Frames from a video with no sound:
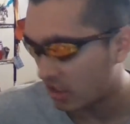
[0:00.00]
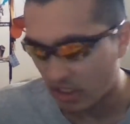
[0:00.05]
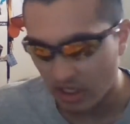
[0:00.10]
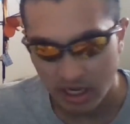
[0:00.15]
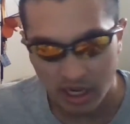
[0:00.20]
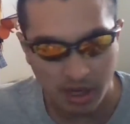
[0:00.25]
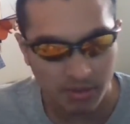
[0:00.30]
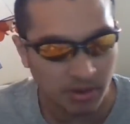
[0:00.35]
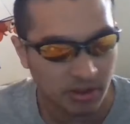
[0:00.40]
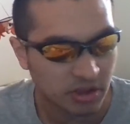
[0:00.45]

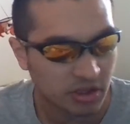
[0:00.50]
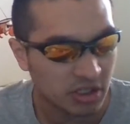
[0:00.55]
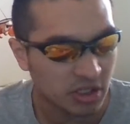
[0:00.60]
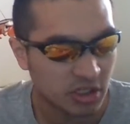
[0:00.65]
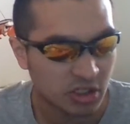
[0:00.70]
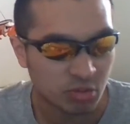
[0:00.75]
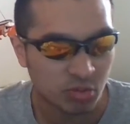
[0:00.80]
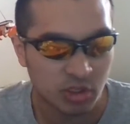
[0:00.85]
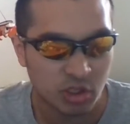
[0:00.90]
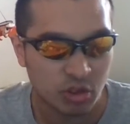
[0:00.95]
how about
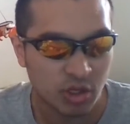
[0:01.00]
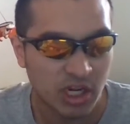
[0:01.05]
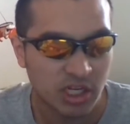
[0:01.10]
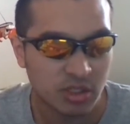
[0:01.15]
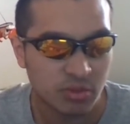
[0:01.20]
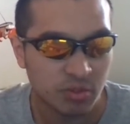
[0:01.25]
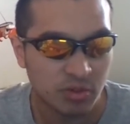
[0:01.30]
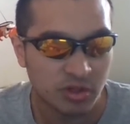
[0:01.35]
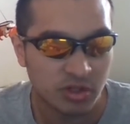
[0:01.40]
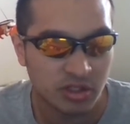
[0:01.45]
this? We
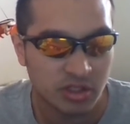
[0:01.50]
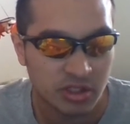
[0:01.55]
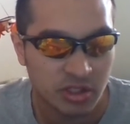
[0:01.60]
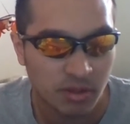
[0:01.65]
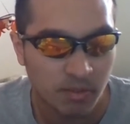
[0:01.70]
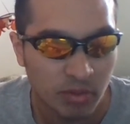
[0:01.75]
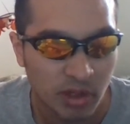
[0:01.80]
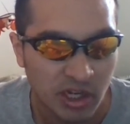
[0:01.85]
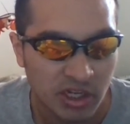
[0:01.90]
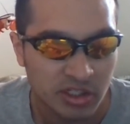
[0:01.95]
transferred
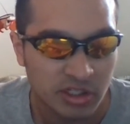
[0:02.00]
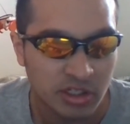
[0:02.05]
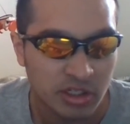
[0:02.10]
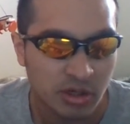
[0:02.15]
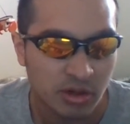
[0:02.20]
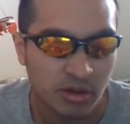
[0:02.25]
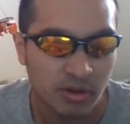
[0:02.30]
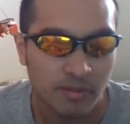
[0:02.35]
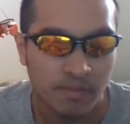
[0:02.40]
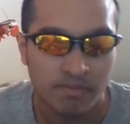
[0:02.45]
some blood
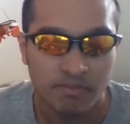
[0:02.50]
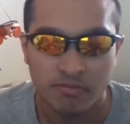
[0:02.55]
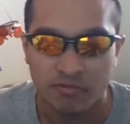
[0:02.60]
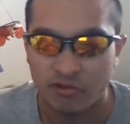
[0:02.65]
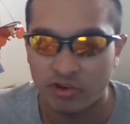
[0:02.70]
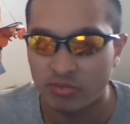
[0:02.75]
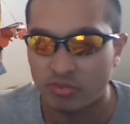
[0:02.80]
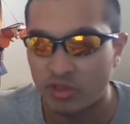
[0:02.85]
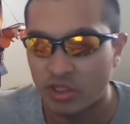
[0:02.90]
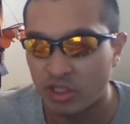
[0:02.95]
to
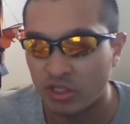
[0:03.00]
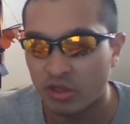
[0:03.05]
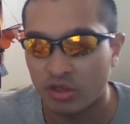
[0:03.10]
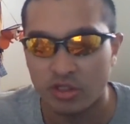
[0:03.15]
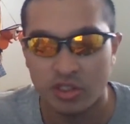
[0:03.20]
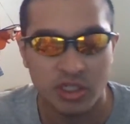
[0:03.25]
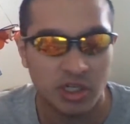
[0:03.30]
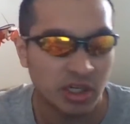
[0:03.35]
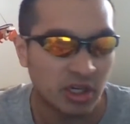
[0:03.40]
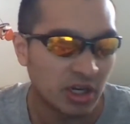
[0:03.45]
from
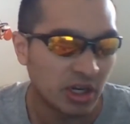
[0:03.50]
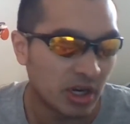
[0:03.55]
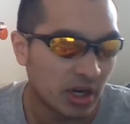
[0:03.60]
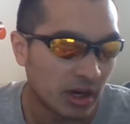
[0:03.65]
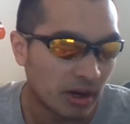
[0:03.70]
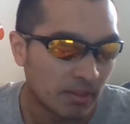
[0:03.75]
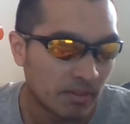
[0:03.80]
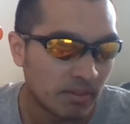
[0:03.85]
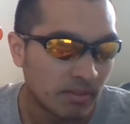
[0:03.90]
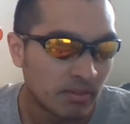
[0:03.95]
Dio to
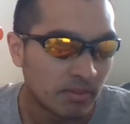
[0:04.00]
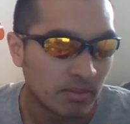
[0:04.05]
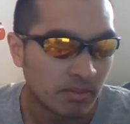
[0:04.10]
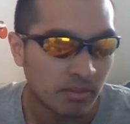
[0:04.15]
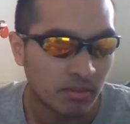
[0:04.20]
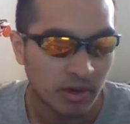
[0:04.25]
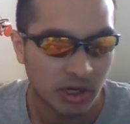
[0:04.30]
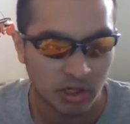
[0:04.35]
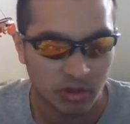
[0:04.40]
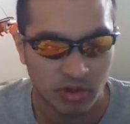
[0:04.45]
um
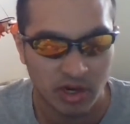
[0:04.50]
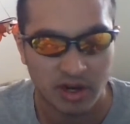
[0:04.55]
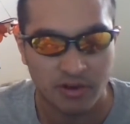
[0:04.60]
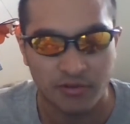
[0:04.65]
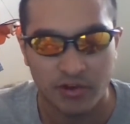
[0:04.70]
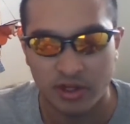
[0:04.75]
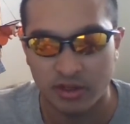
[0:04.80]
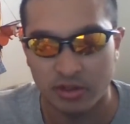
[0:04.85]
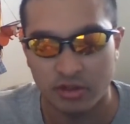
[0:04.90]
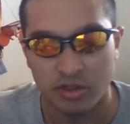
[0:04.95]
my
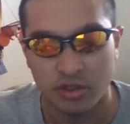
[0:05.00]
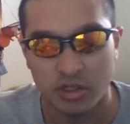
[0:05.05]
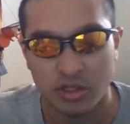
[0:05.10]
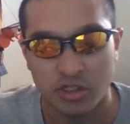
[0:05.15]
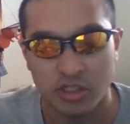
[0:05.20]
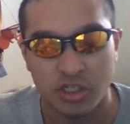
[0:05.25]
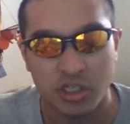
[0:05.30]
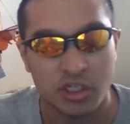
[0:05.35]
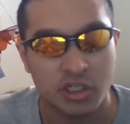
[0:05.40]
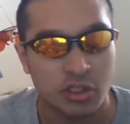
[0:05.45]
grandfather
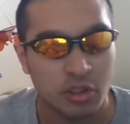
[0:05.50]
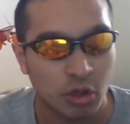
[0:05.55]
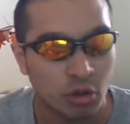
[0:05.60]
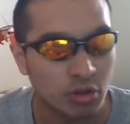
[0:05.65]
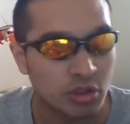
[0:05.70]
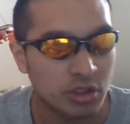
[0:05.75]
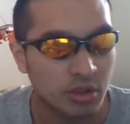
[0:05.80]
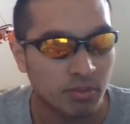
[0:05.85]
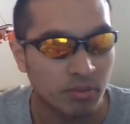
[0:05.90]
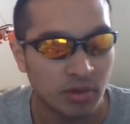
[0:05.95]
because he
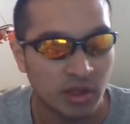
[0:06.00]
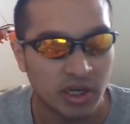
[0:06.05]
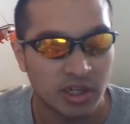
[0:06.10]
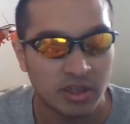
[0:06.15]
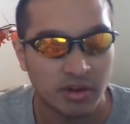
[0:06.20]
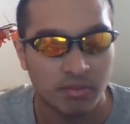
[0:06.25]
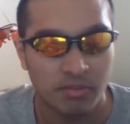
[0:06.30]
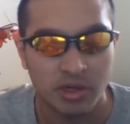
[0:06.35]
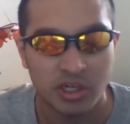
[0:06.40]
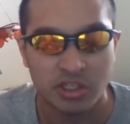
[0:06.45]
stole some
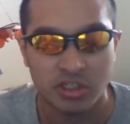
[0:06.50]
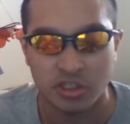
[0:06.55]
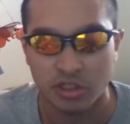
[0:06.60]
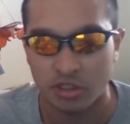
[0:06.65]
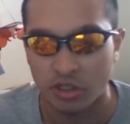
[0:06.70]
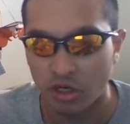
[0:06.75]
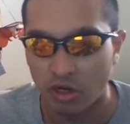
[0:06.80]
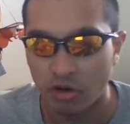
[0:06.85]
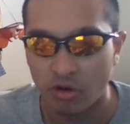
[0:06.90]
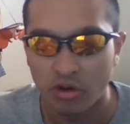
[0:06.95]
blood minutes
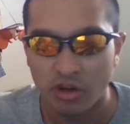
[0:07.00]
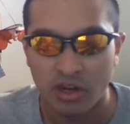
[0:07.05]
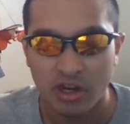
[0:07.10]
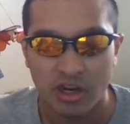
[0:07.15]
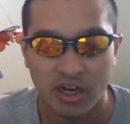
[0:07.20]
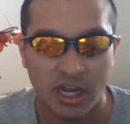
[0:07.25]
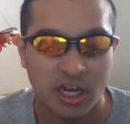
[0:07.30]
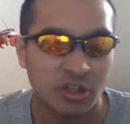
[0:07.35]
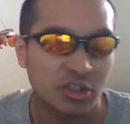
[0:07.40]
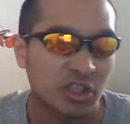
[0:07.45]
ago.
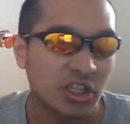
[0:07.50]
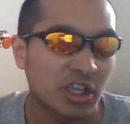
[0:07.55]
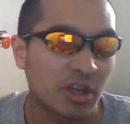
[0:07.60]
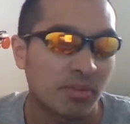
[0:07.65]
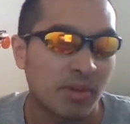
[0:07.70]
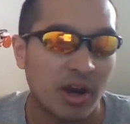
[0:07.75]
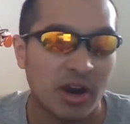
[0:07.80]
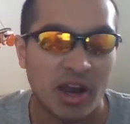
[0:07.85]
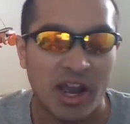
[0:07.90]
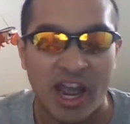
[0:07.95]
And I was thinking
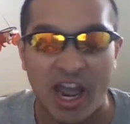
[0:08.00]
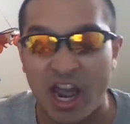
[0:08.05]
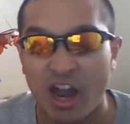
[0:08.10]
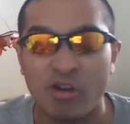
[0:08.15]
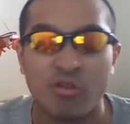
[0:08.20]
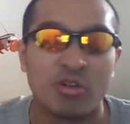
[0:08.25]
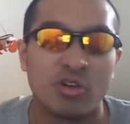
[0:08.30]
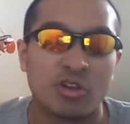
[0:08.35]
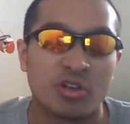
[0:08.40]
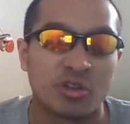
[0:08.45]
about
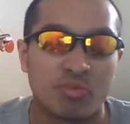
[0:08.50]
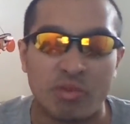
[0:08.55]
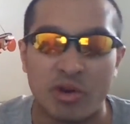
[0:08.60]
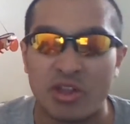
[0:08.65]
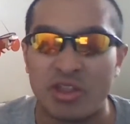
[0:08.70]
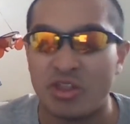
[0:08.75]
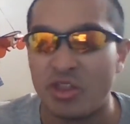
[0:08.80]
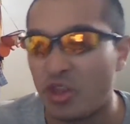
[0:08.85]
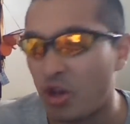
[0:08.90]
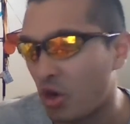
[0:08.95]
hours,
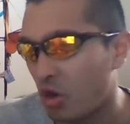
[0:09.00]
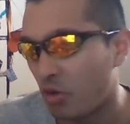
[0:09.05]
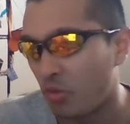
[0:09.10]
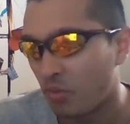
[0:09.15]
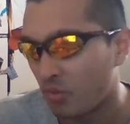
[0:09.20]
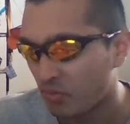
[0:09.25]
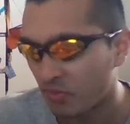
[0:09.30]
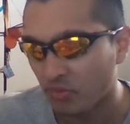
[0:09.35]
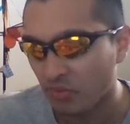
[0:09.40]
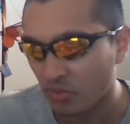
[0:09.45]
but no.
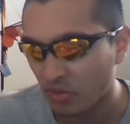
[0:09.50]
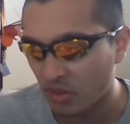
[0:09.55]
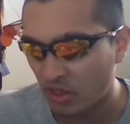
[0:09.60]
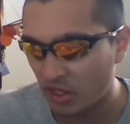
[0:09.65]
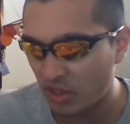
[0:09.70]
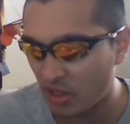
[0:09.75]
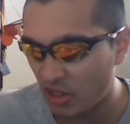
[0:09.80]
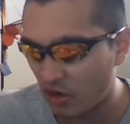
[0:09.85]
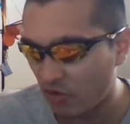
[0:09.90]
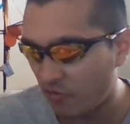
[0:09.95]

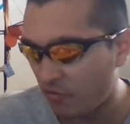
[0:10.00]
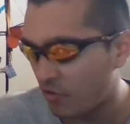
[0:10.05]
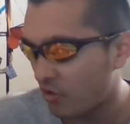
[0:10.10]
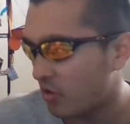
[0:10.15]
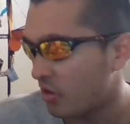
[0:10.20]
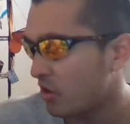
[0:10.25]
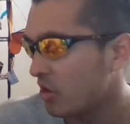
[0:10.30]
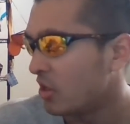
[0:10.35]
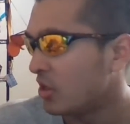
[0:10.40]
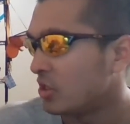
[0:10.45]
And
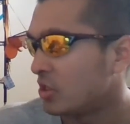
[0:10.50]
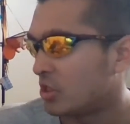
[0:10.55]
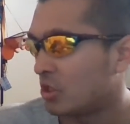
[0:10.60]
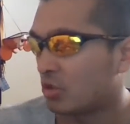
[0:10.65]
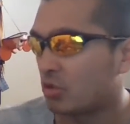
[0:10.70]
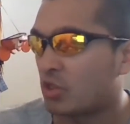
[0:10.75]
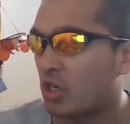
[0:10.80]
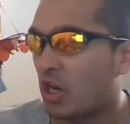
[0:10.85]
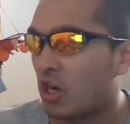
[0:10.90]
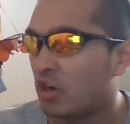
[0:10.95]
therefore,
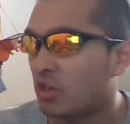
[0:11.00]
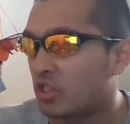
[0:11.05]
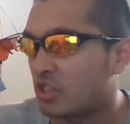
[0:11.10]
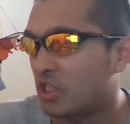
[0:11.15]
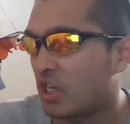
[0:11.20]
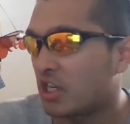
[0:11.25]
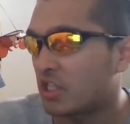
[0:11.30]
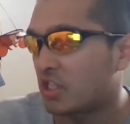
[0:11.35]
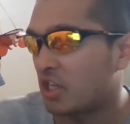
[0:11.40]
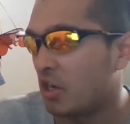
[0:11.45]
Jotaro
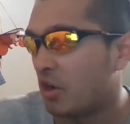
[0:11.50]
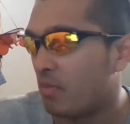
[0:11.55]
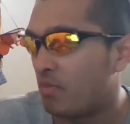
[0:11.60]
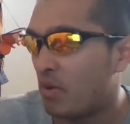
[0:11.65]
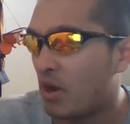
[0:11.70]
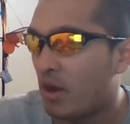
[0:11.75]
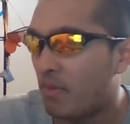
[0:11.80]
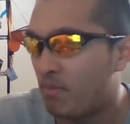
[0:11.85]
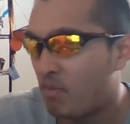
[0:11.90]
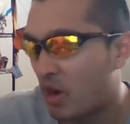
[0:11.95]
decides to
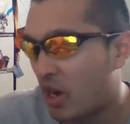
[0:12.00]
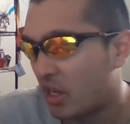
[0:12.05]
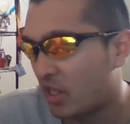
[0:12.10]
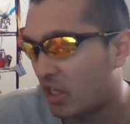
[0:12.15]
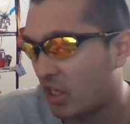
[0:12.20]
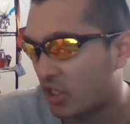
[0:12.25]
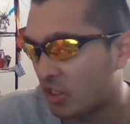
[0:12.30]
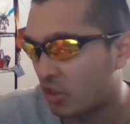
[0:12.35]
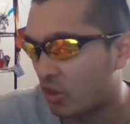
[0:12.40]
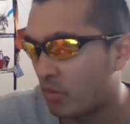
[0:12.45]
help out by
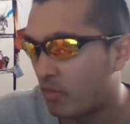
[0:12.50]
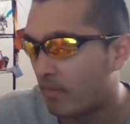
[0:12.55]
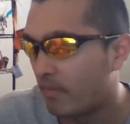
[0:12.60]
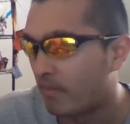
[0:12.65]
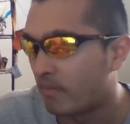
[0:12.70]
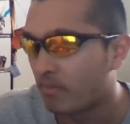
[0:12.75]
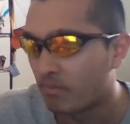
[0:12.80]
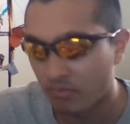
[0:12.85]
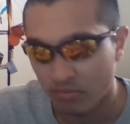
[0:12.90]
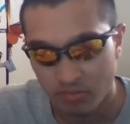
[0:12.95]
like um
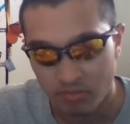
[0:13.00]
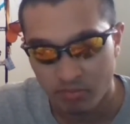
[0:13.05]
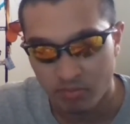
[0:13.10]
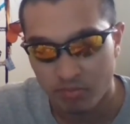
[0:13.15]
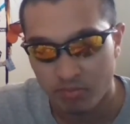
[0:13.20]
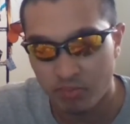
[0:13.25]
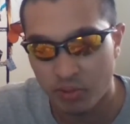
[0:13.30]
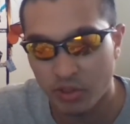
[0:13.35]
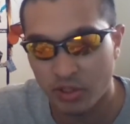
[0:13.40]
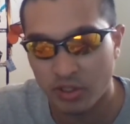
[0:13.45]

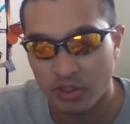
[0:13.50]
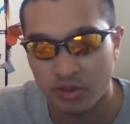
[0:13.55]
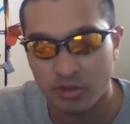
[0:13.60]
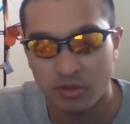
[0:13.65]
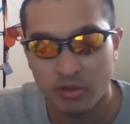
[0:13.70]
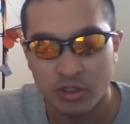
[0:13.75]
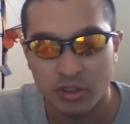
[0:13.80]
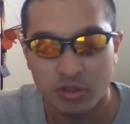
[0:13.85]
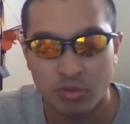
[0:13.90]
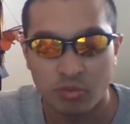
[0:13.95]
put
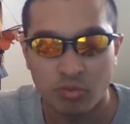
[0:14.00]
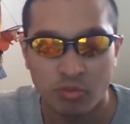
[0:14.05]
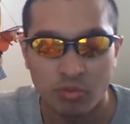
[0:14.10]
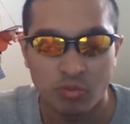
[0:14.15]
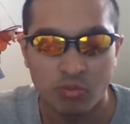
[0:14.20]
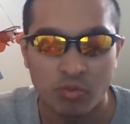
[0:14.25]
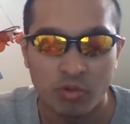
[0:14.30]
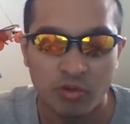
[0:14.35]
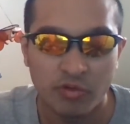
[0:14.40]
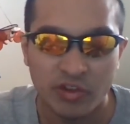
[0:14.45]

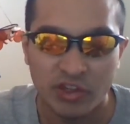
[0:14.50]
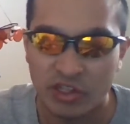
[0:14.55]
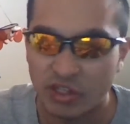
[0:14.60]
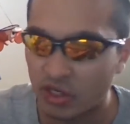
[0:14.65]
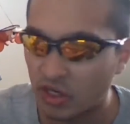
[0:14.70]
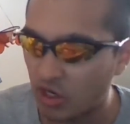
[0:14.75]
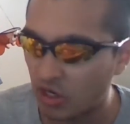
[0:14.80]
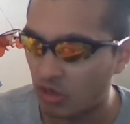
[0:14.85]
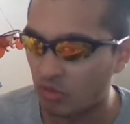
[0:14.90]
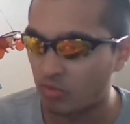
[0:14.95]
moving
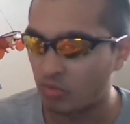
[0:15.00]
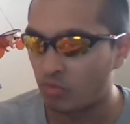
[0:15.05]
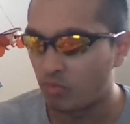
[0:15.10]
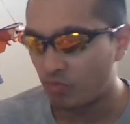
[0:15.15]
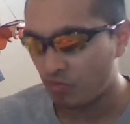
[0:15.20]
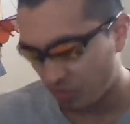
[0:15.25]
um